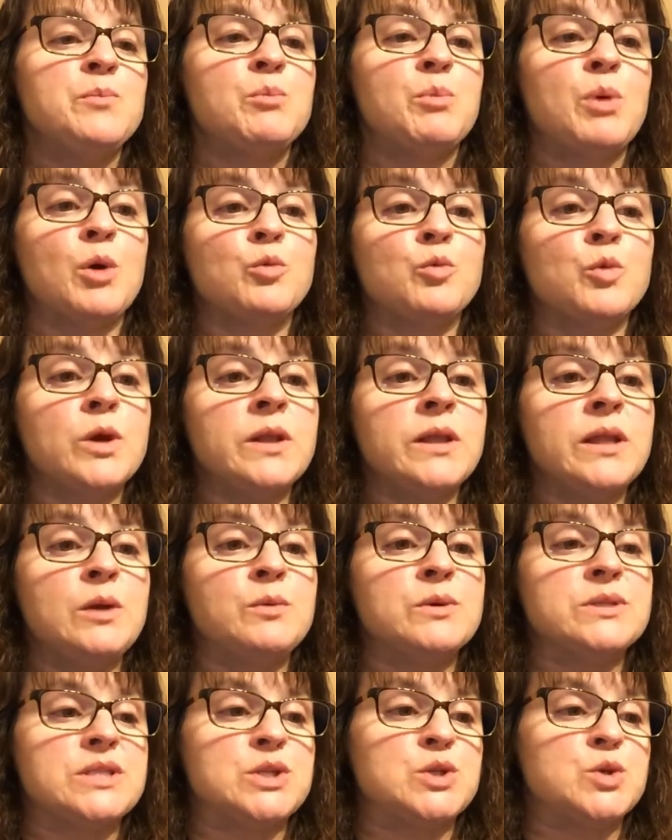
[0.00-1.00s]
but really
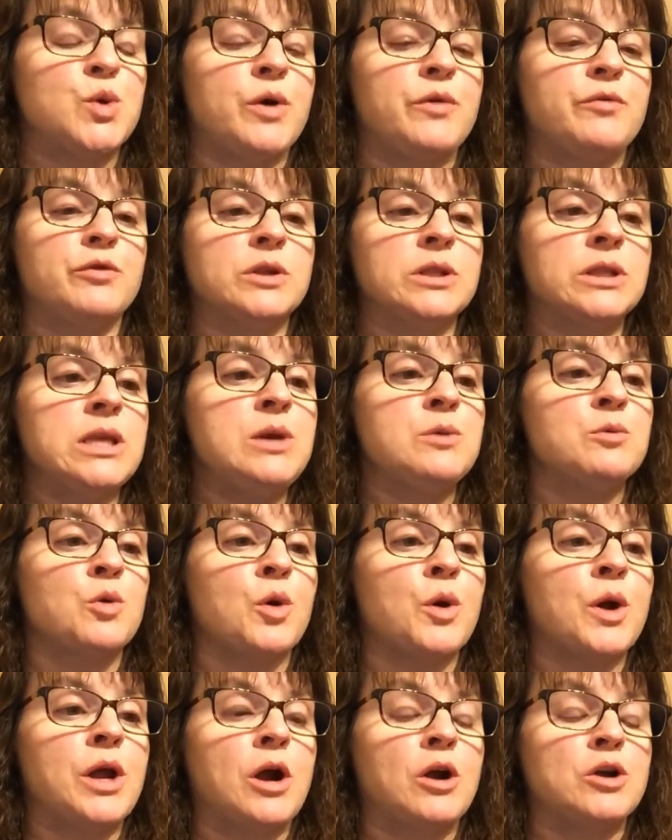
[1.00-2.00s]
was a toy for
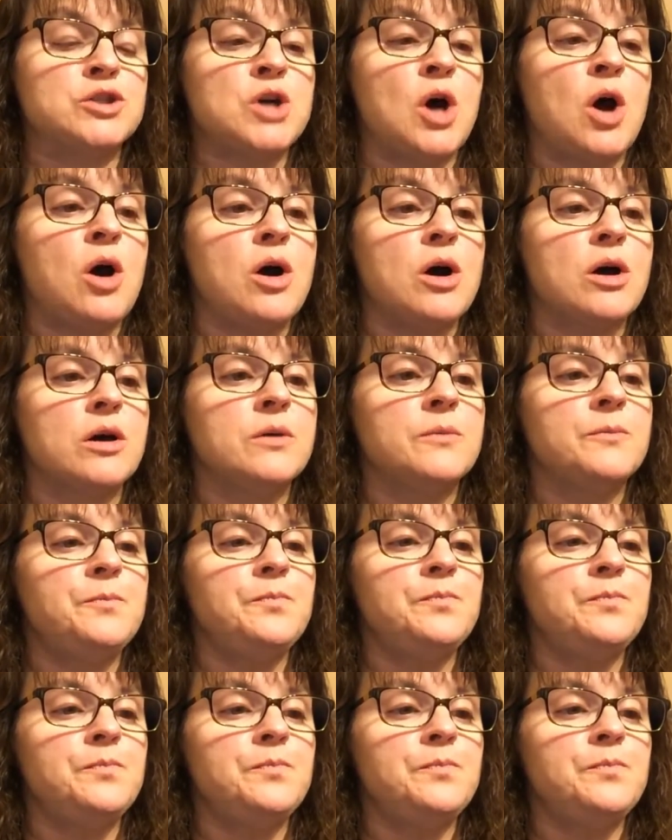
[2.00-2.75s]
Leroy, our dog.